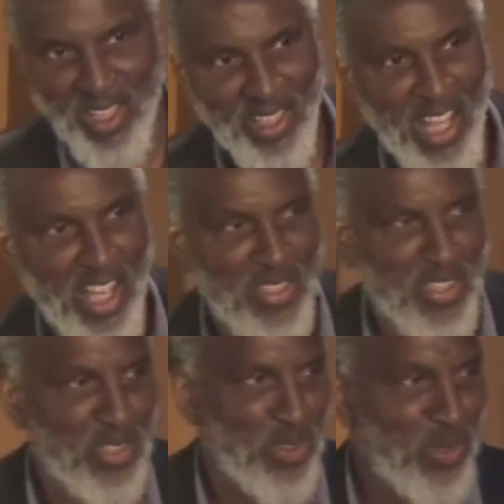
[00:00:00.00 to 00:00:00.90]
class
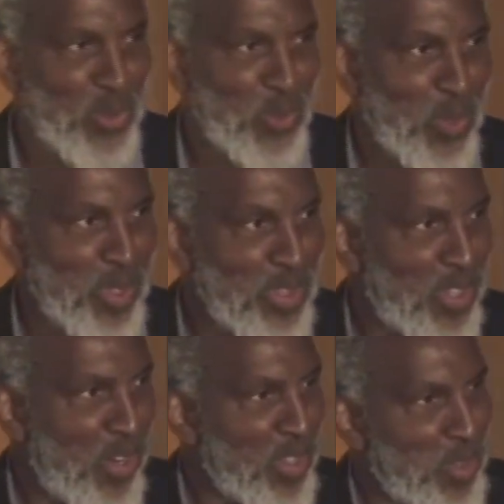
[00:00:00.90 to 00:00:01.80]
issues were
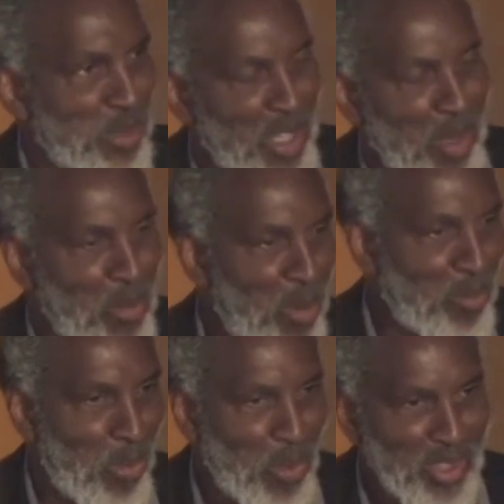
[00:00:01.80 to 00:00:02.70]
starting to become more
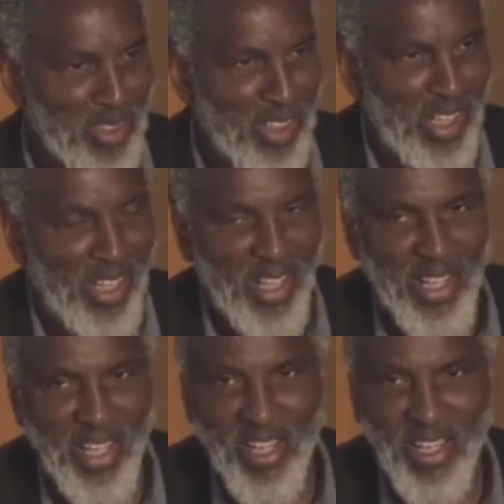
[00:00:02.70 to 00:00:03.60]
important
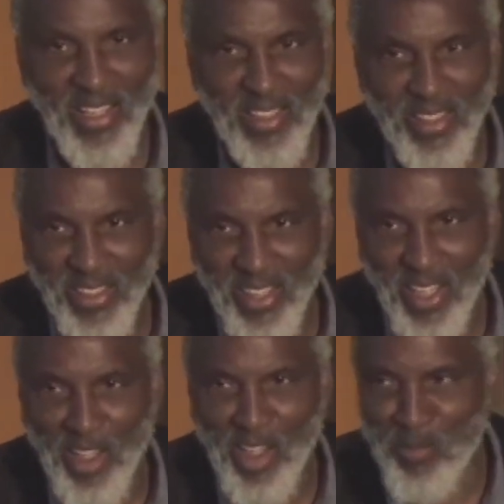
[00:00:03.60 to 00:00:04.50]
and
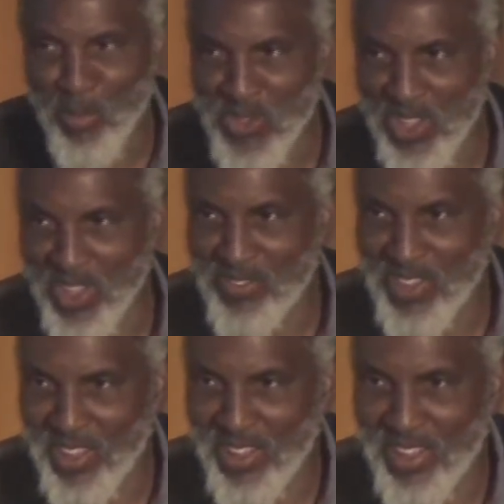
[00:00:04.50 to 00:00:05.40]
more
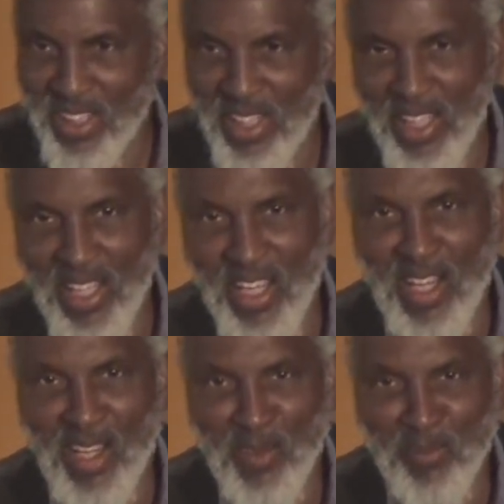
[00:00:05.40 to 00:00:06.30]
significant.
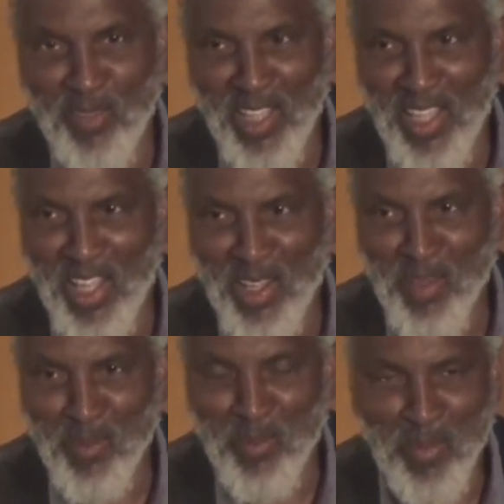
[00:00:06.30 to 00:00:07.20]
And
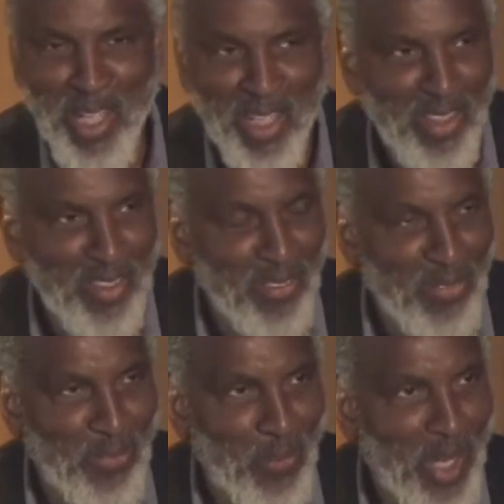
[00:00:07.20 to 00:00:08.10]
my
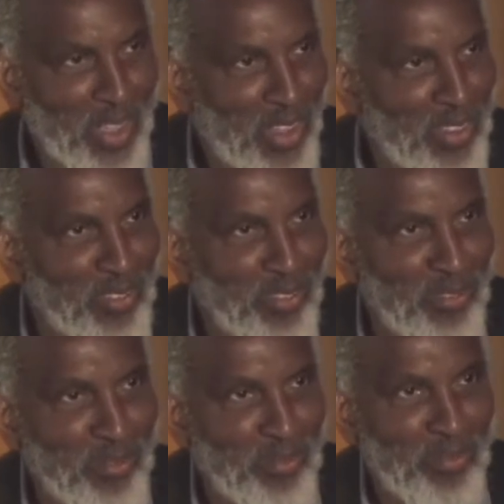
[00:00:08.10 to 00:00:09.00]
white
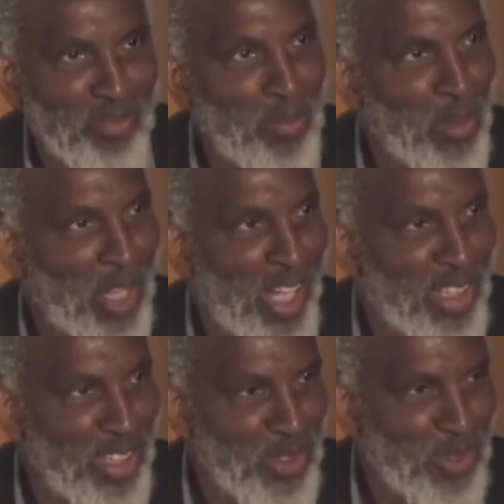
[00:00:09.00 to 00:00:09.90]
liberal
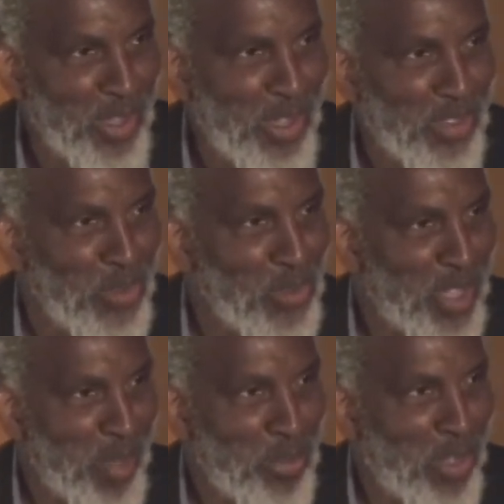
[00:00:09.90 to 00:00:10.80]
colleagues use
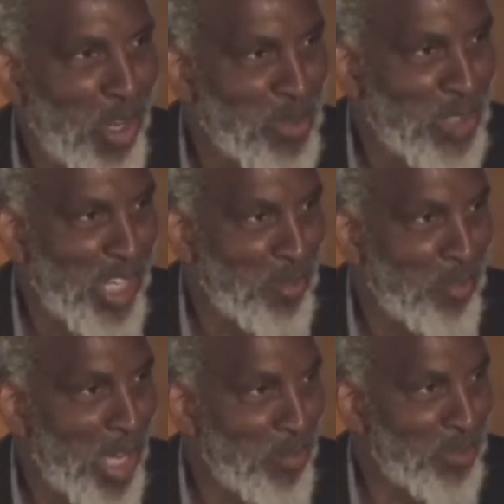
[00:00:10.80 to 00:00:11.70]
that book almost like the
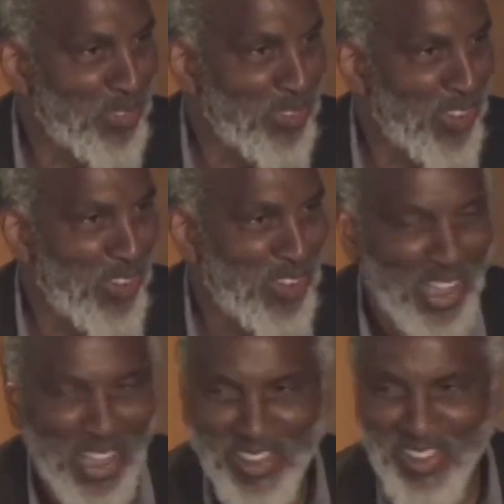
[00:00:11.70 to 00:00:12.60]
Bible, you know?
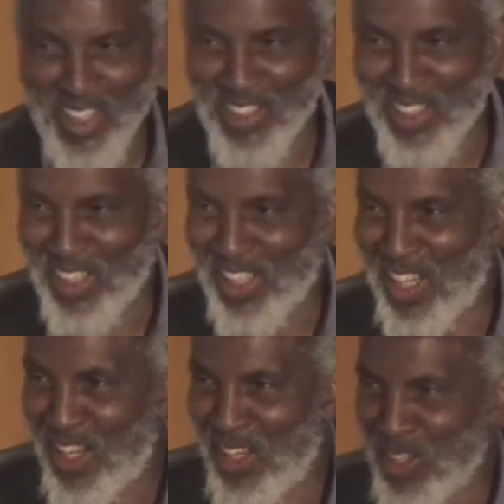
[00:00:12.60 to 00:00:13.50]
It's like
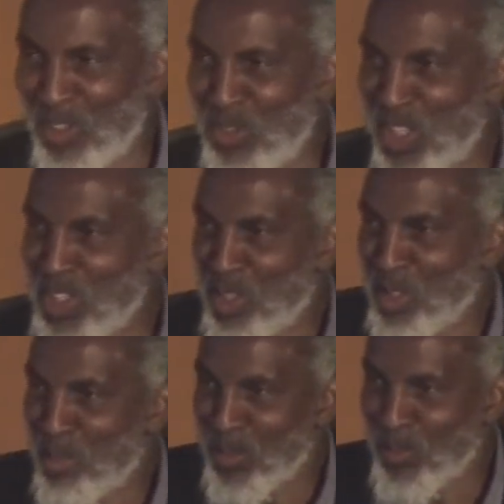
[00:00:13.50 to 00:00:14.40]
you say something
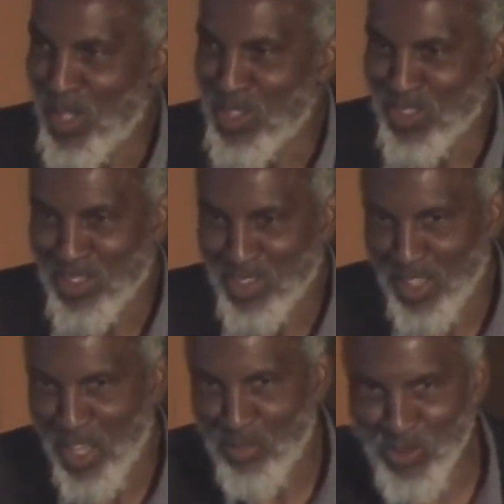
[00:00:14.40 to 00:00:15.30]
about race and they say, have you